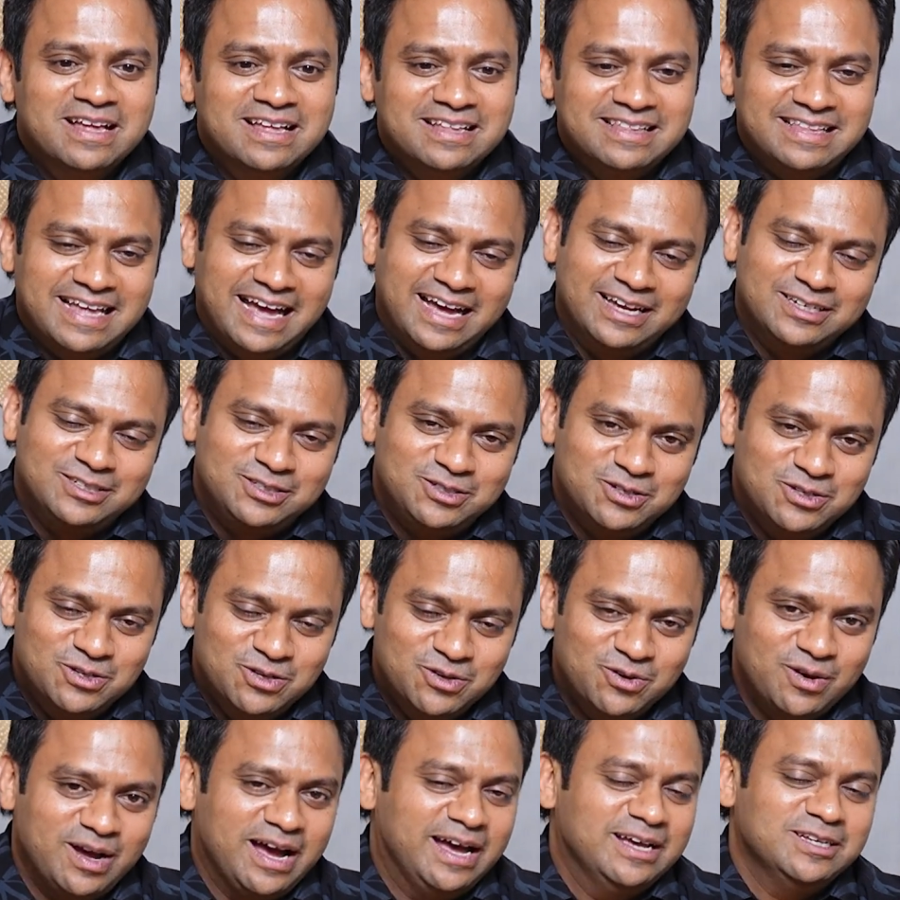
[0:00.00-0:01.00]
Thanks to
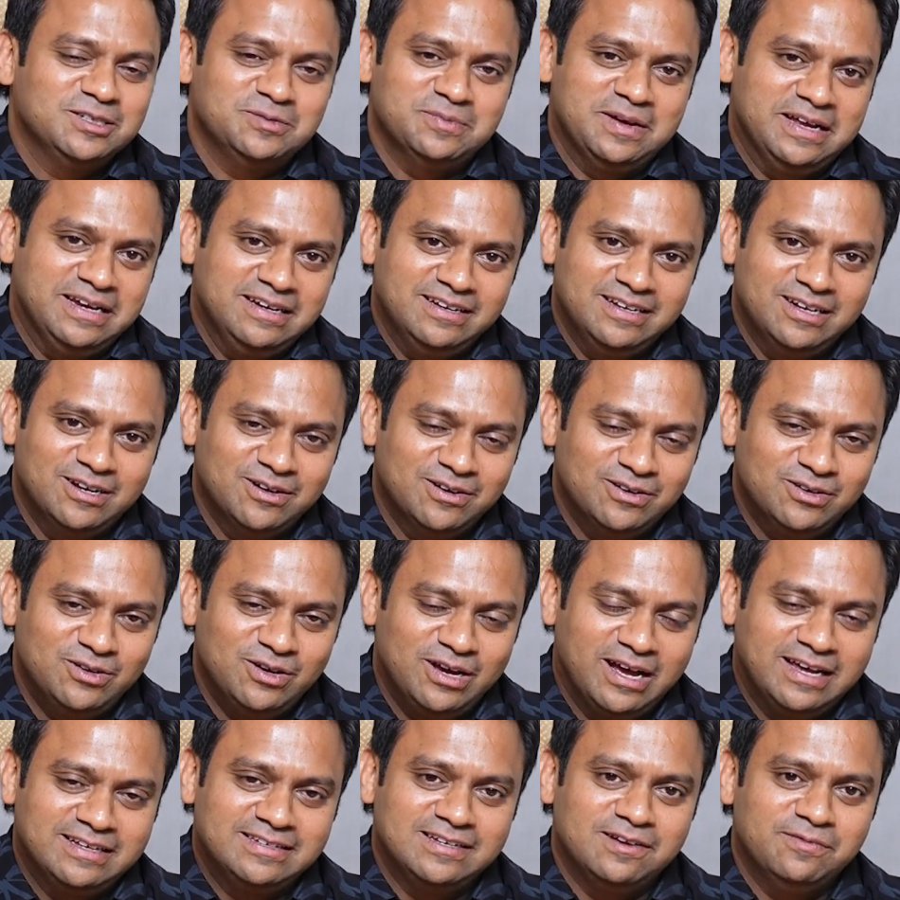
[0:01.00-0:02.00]
you guys, man. You
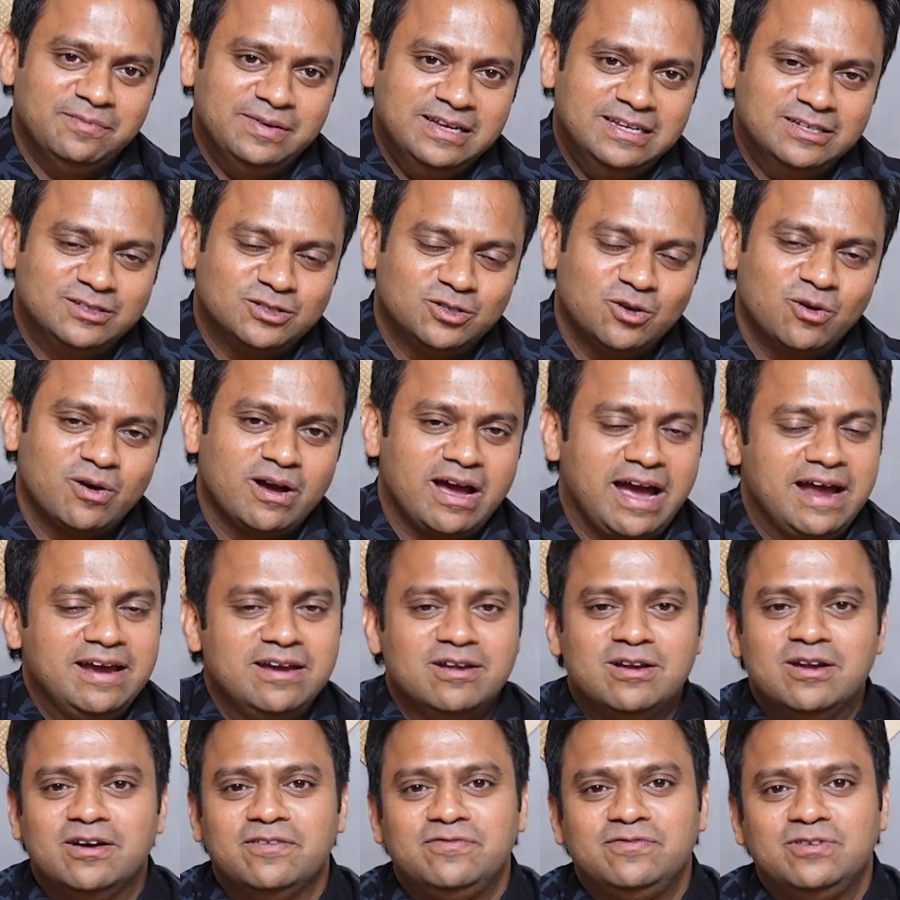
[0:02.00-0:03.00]
guys have been so kind
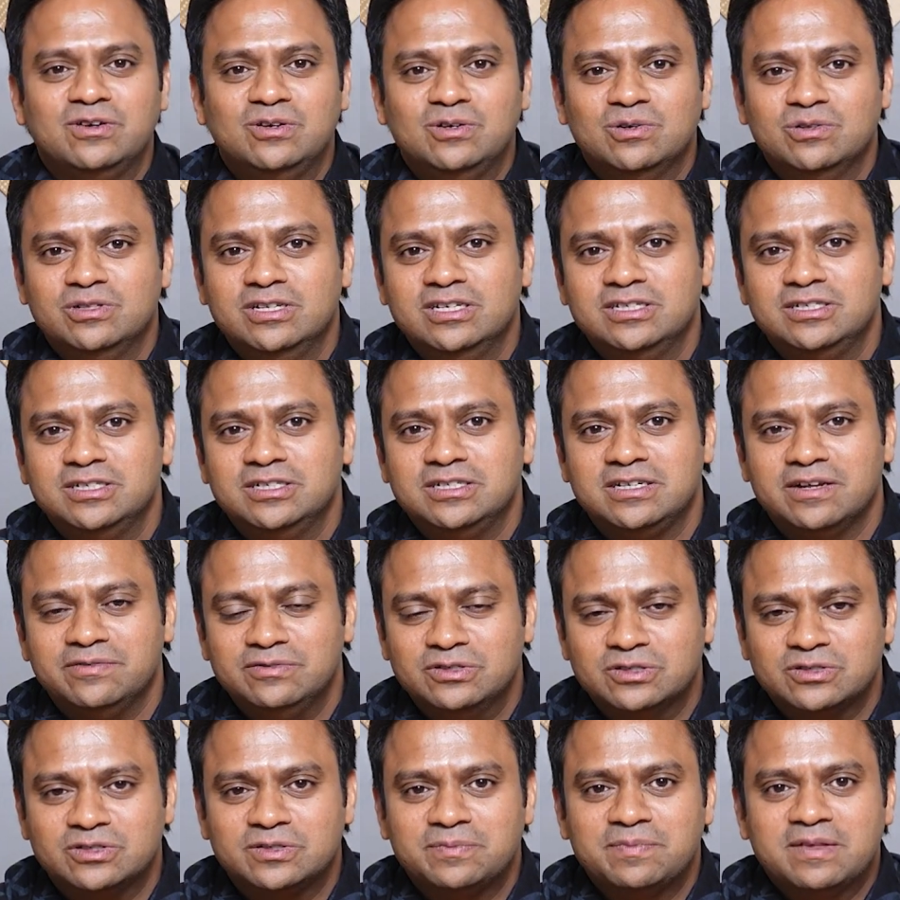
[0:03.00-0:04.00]
enough to do these
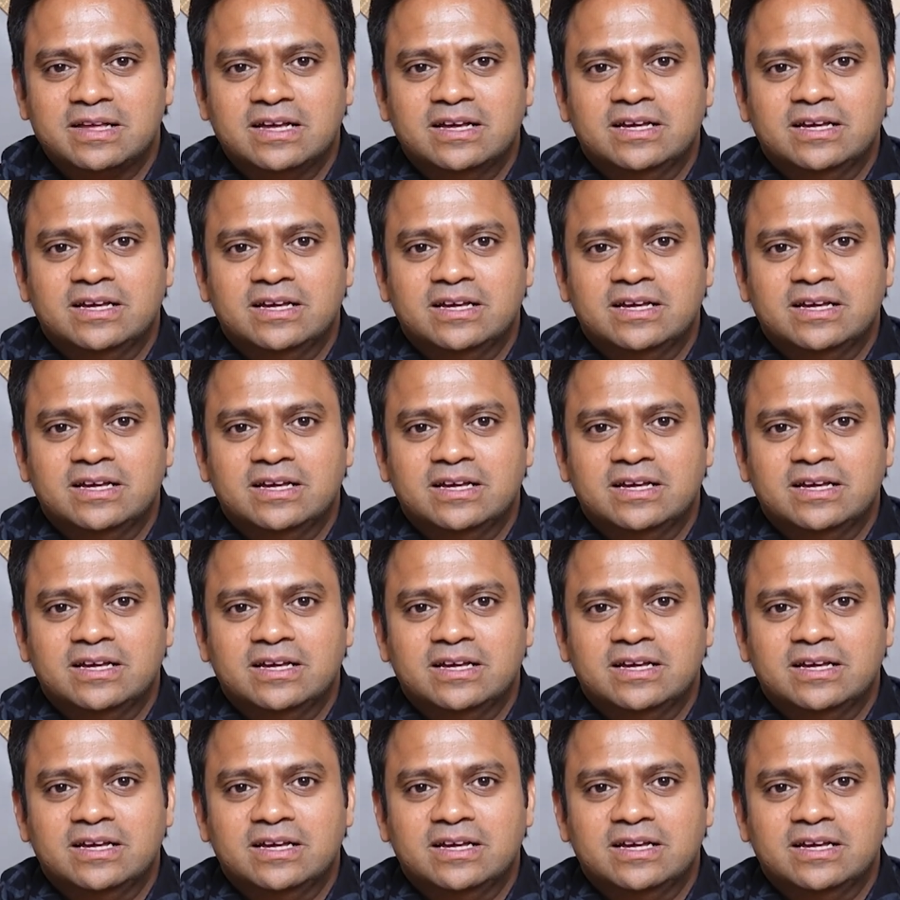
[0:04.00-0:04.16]
interviews.